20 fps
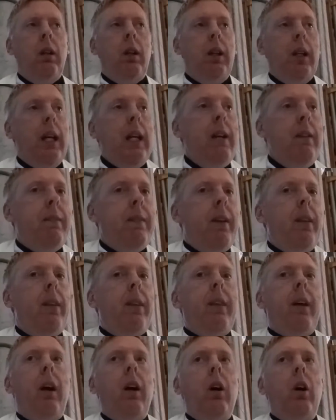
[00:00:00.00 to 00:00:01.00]
And
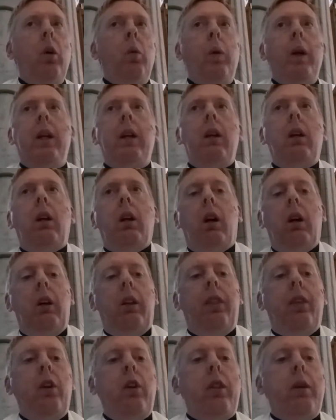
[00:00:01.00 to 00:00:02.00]
even though we can
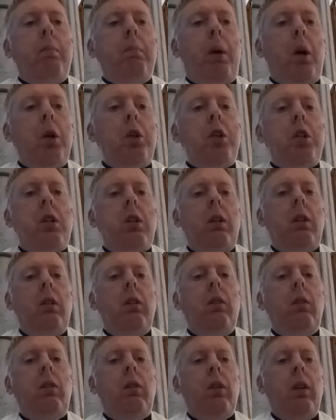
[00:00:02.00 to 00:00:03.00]
go through the
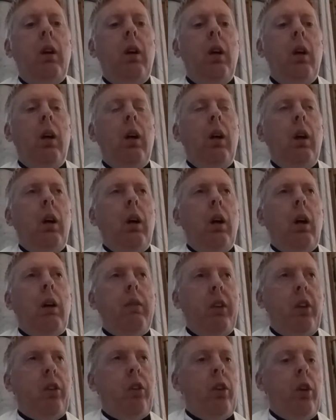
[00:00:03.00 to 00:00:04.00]
motions
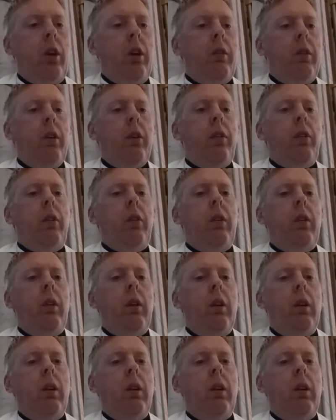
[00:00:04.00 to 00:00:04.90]
of a service,